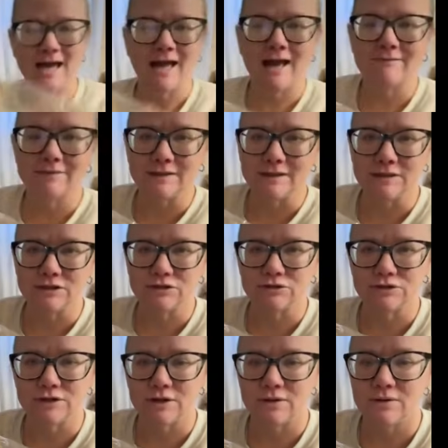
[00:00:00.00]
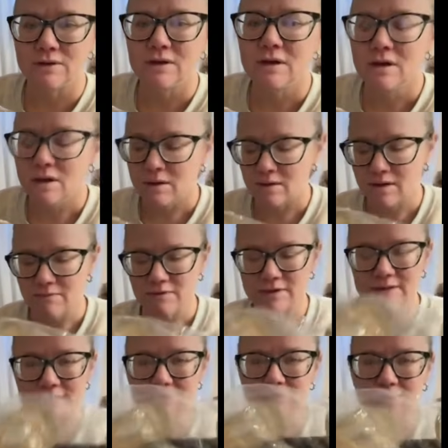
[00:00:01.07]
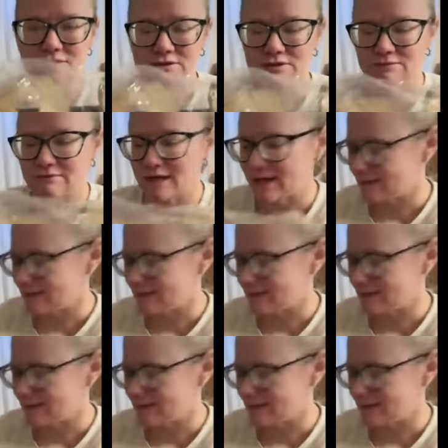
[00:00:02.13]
half an inch or so. And when this starts to